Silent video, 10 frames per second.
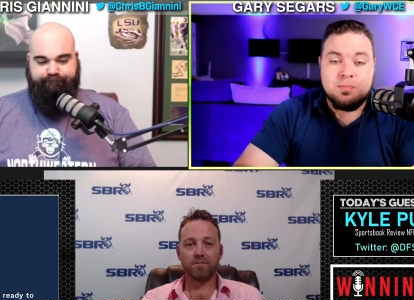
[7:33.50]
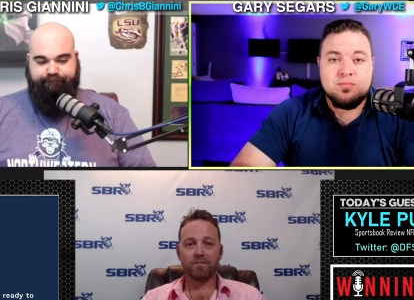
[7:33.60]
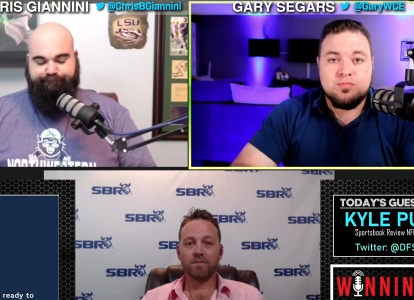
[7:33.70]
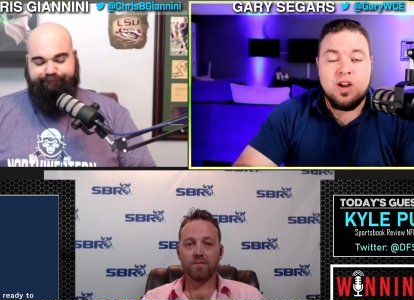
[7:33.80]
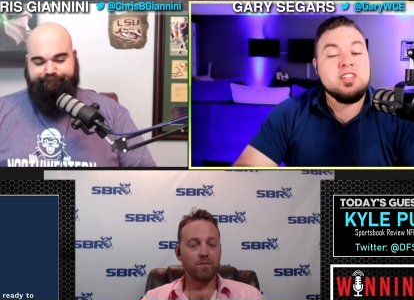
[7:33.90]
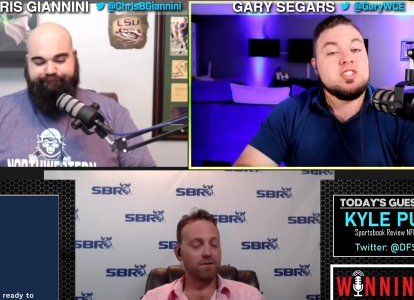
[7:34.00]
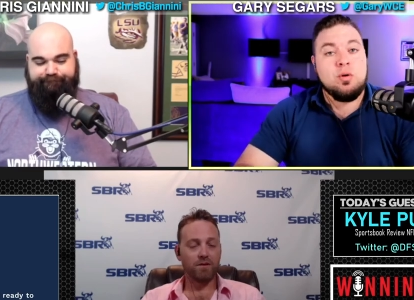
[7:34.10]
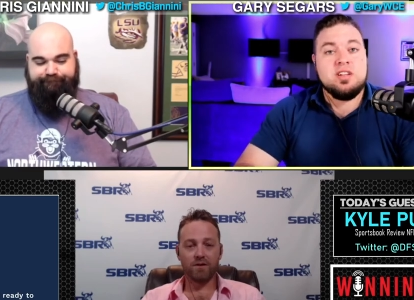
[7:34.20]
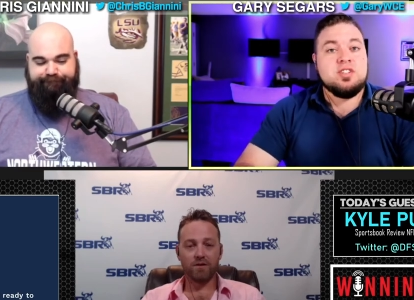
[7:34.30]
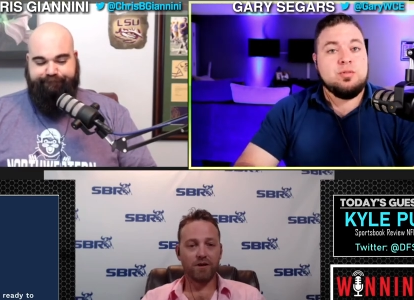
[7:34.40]
Speaker 1: All right. So,
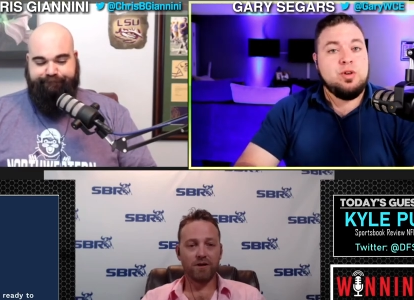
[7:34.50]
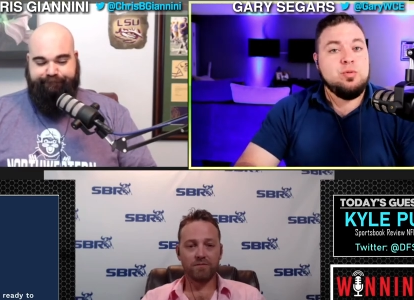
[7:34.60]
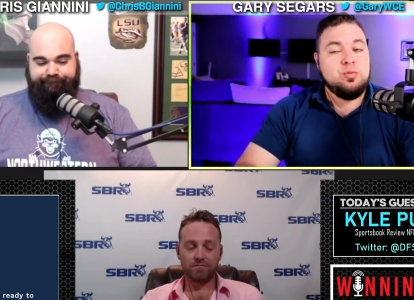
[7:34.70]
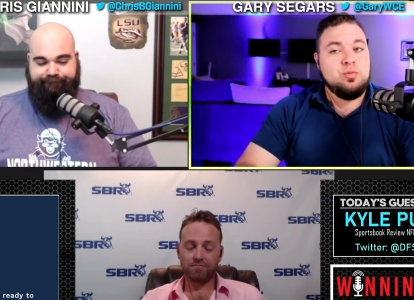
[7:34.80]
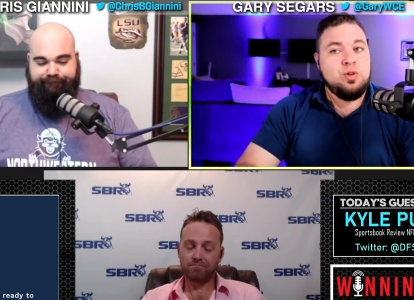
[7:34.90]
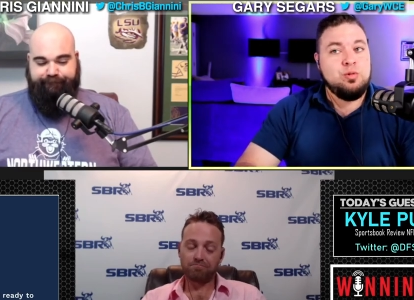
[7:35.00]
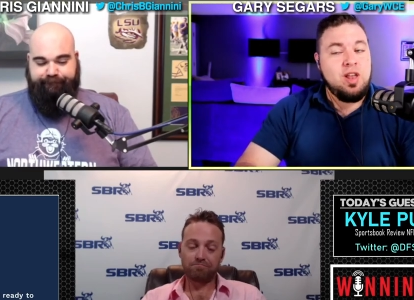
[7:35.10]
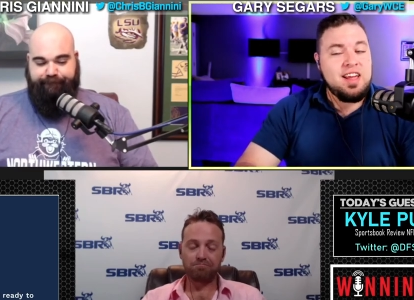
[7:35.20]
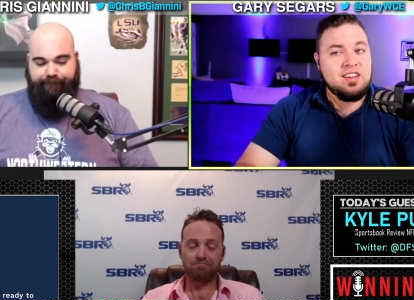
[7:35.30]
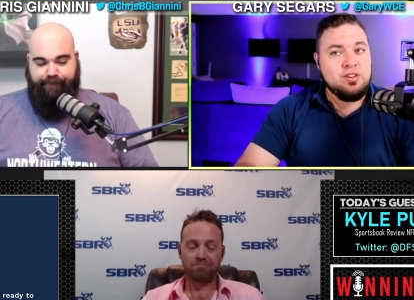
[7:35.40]
so you you
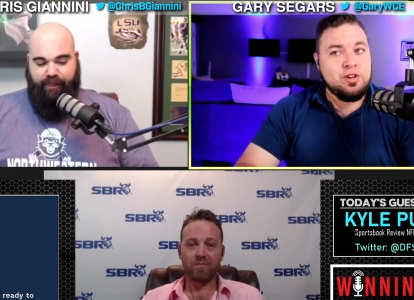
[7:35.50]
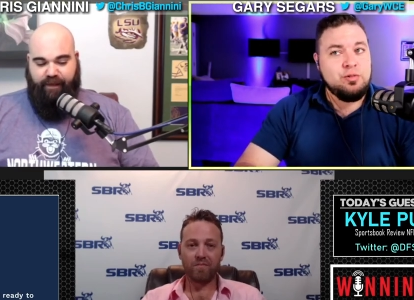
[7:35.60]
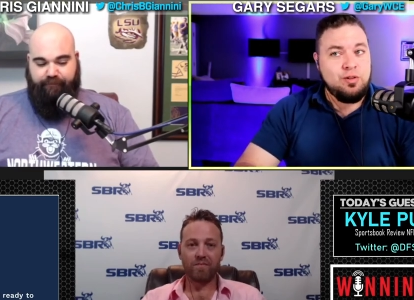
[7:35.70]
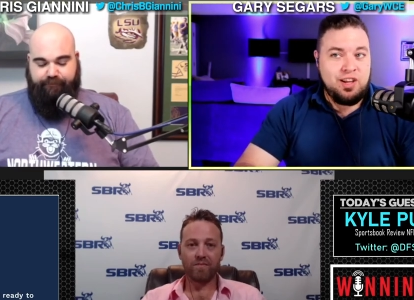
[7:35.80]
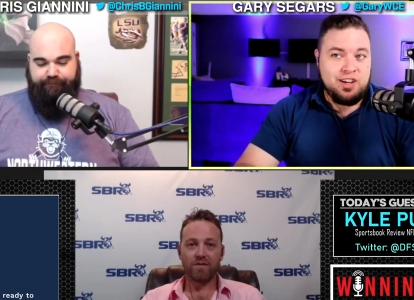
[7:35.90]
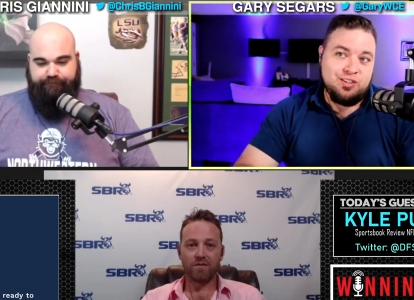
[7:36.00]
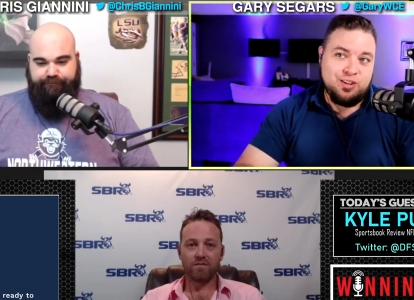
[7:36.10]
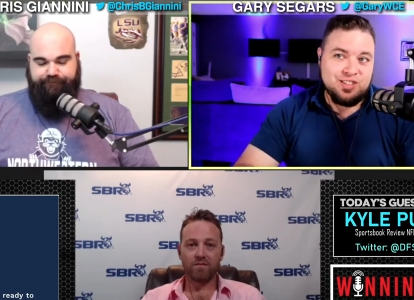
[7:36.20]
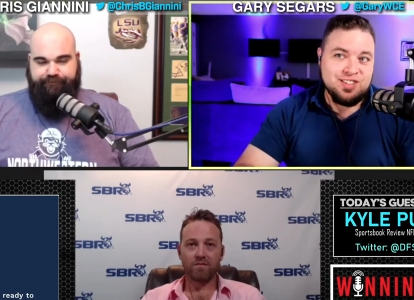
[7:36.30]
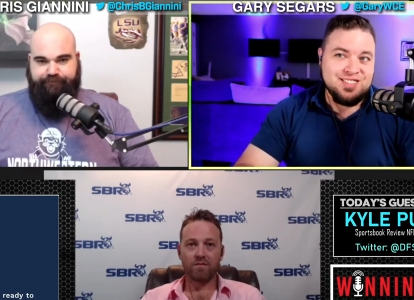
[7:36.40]
like it or you don't like it,
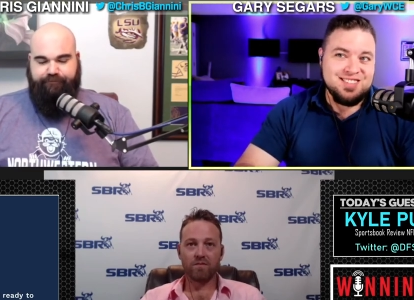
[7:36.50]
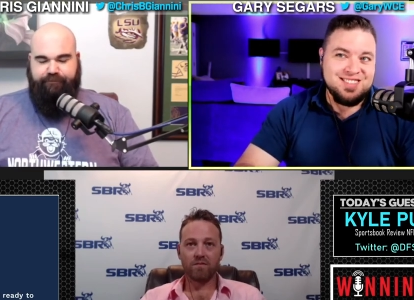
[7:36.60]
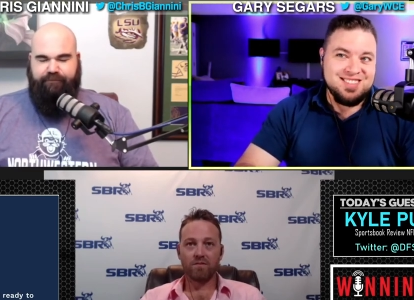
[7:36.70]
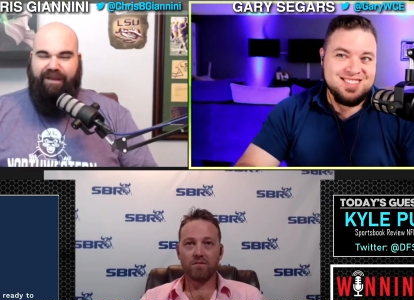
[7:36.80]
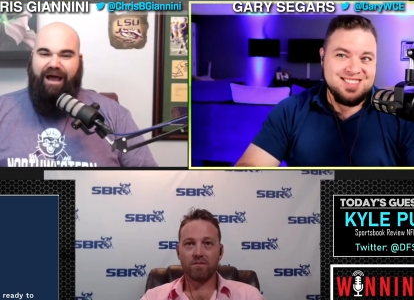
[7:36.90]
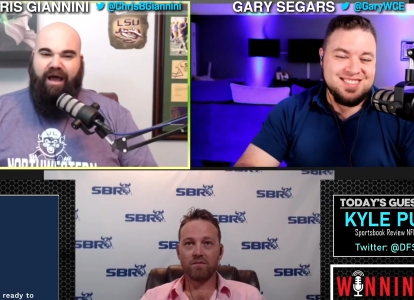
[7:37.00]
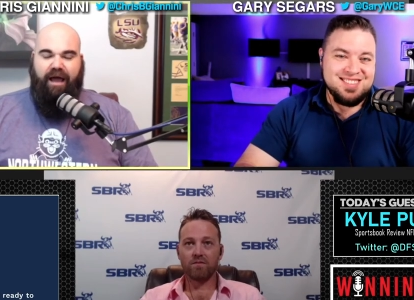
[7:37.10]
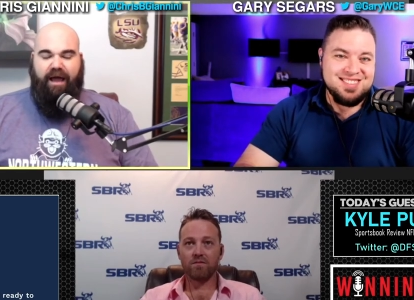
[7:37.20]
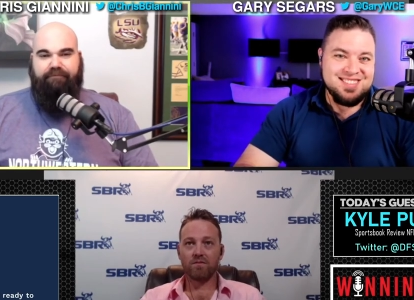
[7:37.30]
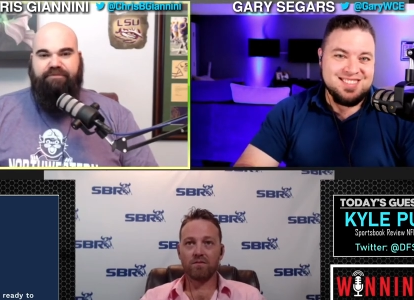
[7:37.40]
Chris?
Speaker 2: Uh,
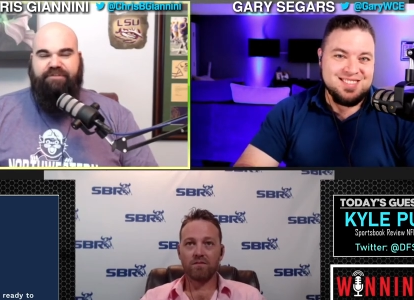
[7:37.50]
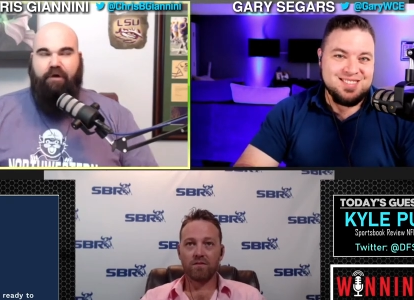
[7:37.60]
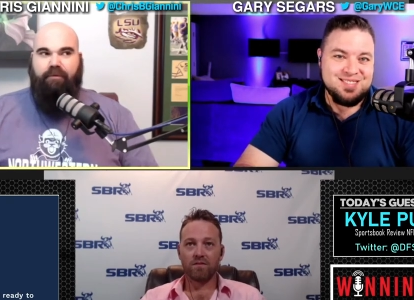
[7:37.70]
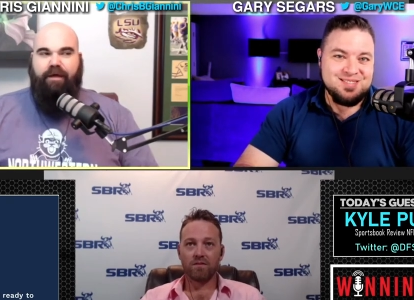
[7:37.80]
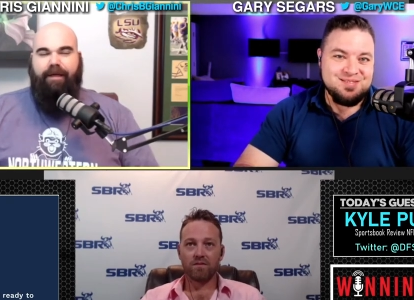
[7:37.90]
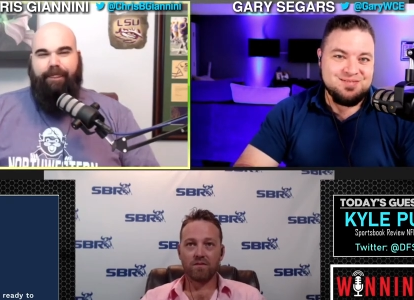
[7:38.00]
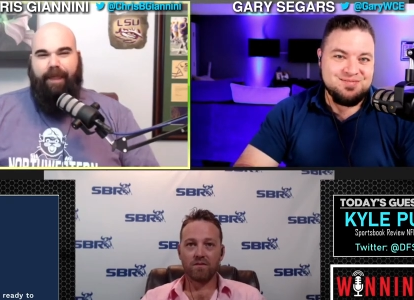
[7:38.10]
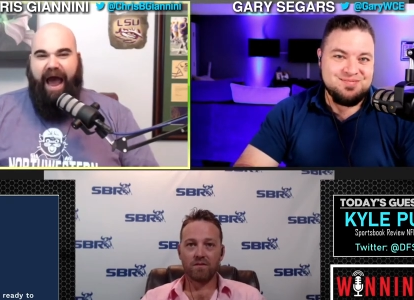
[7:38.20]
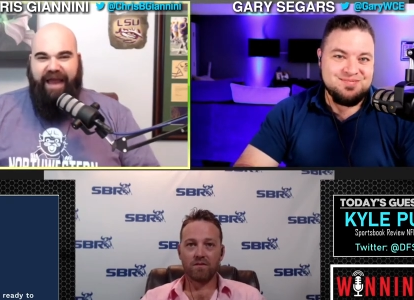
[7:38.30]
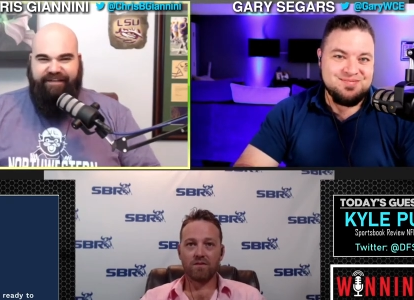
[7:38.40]
so
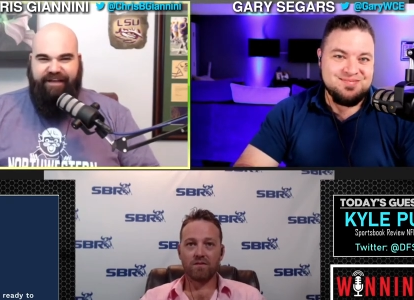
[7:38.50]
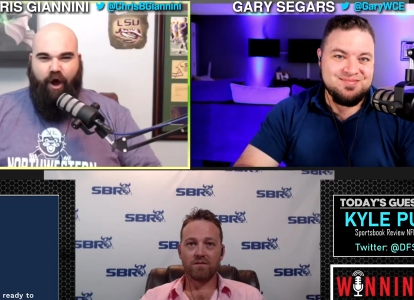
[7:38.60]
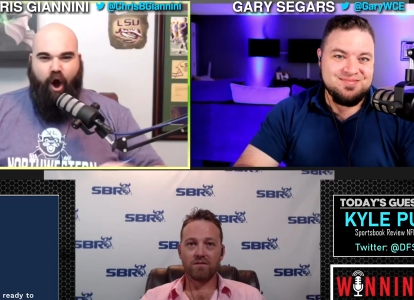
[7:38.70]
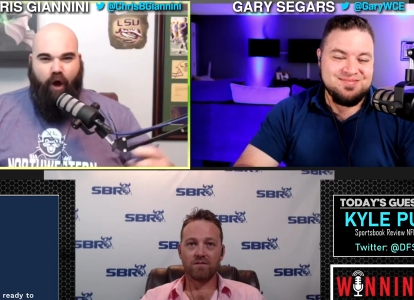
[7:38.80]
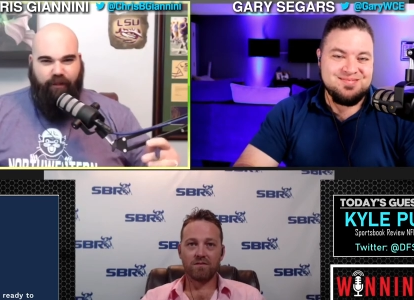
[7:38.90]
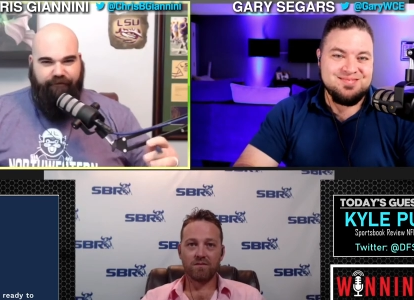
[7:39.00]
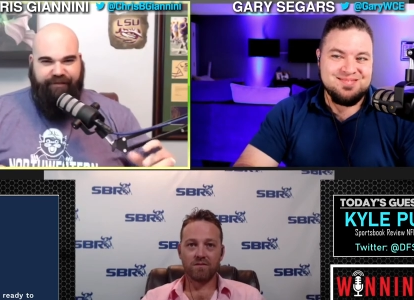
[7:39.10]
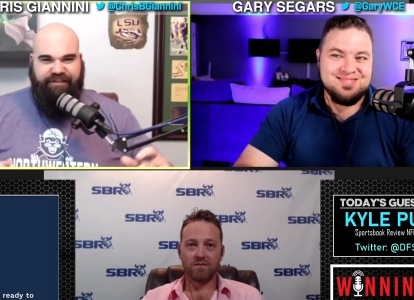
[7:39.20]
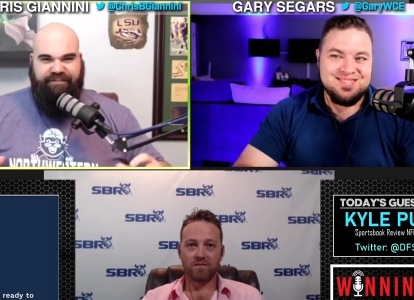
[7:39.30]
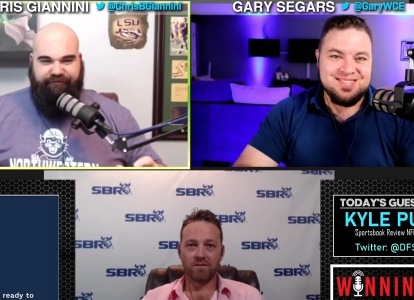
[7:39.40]
I did all of
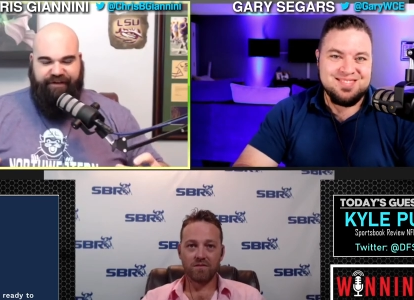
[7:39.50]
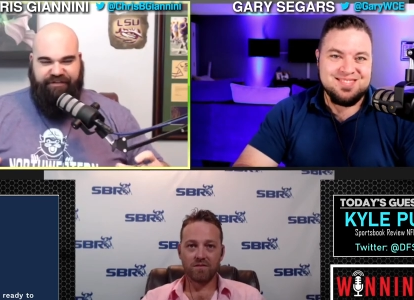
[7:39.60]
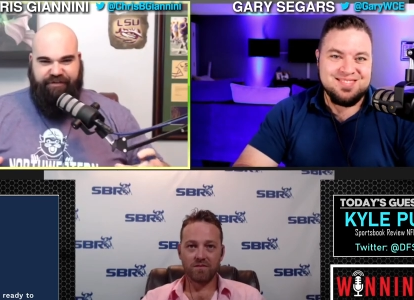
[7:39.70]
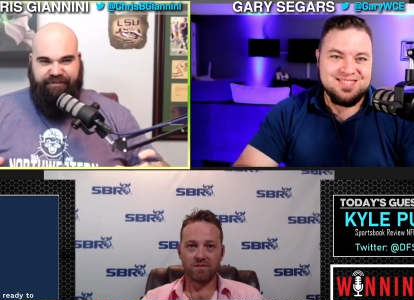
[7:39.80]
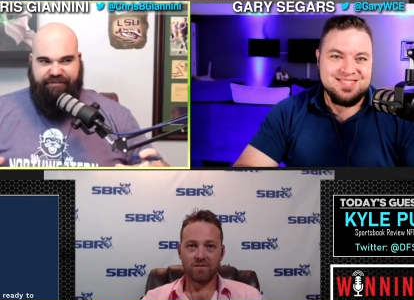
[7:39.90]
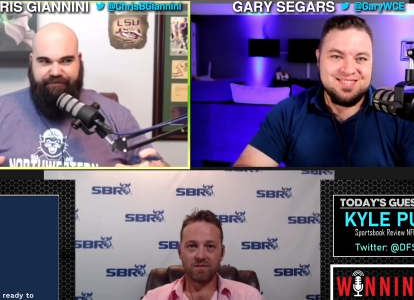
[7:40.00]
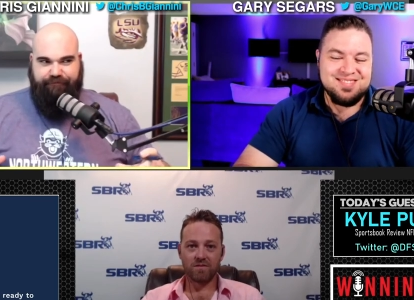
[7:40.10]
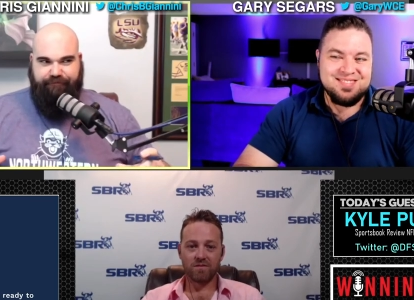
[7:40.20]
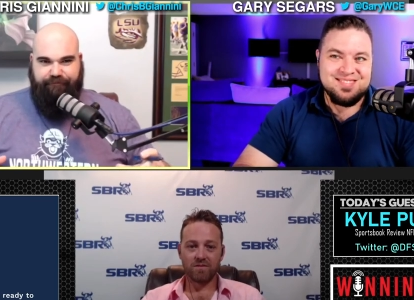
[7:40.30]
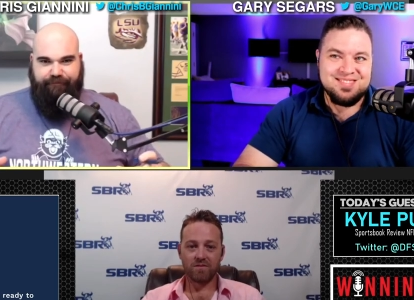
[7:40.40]
these divisions
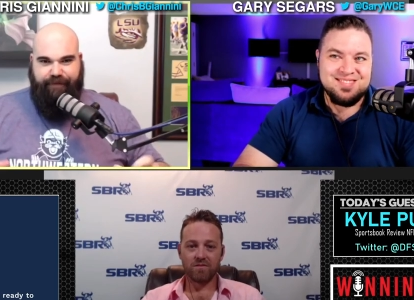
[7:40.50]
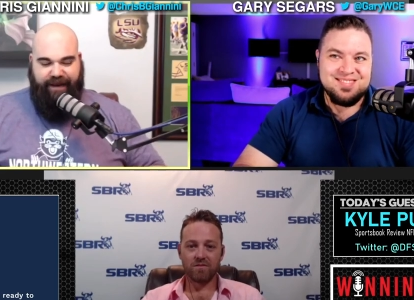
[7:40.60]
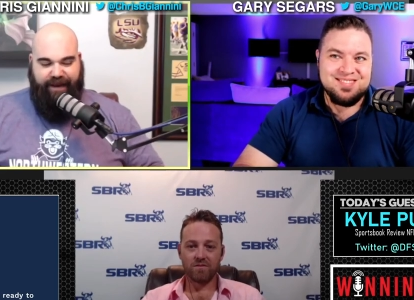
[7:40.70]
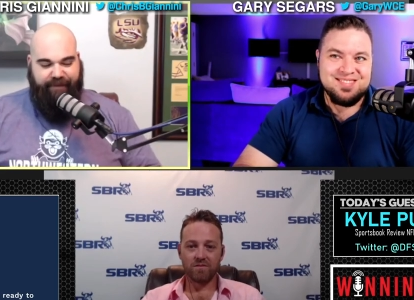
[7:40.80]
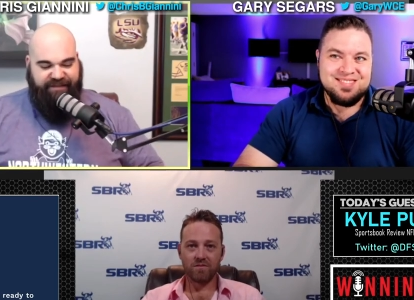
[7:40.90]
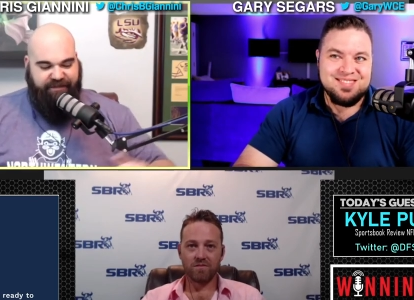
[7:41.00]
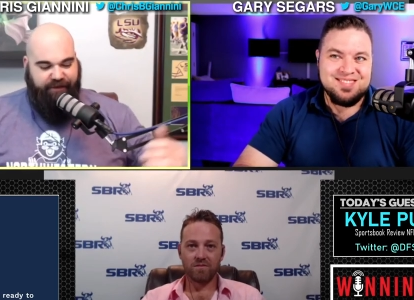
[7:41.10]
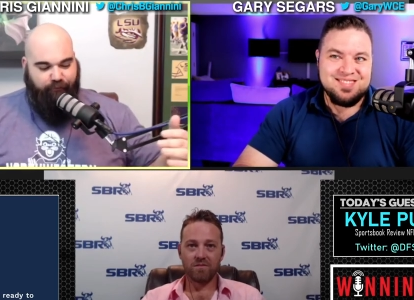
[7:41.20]
and I basically